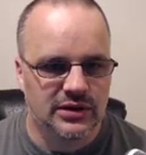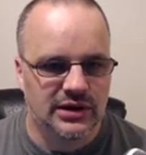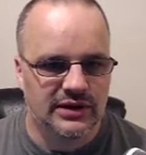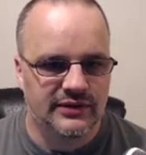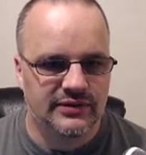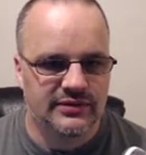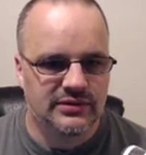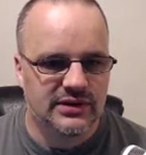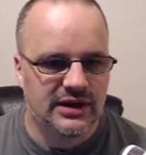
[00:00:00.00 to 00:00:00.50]
I
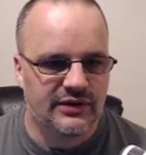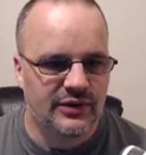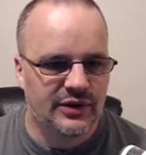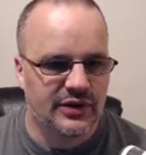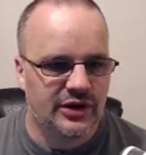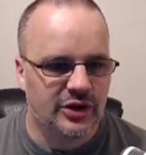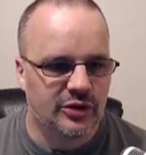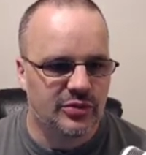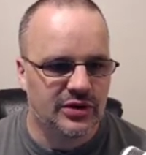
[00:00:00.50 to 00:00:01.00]
have
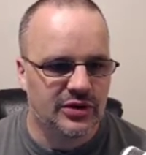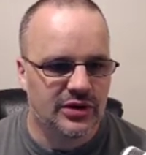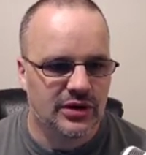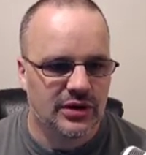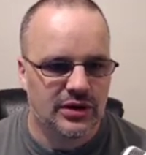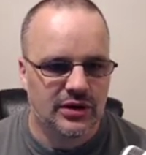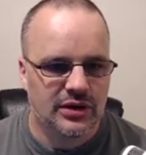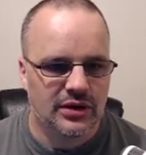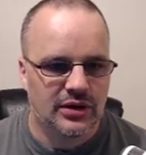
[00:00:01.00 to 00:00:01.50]
everything open.
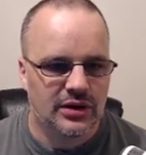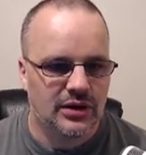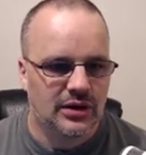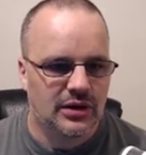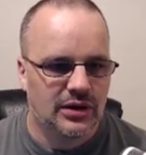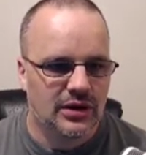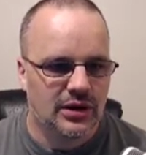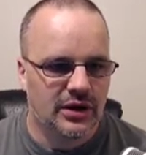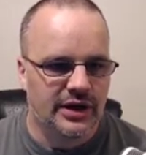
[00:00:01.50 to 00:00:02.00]

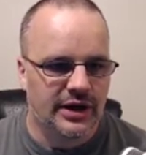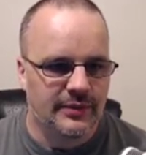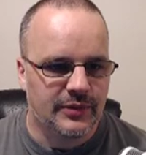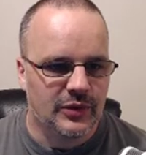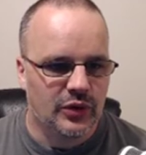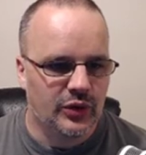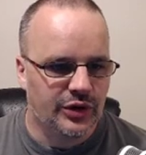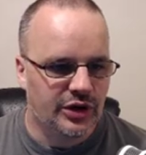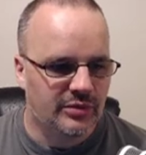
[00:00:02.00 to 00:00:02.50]
Okay,
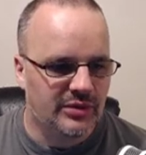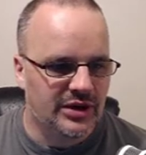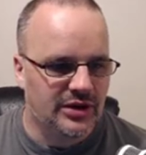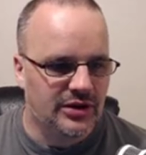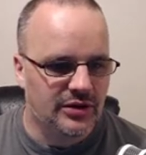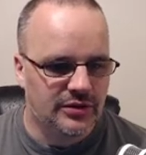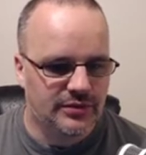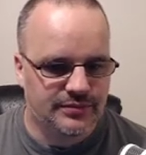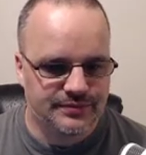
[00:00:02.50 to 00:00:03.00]
audio
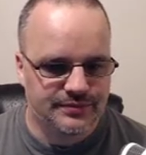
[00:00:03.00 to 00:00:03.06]
menu.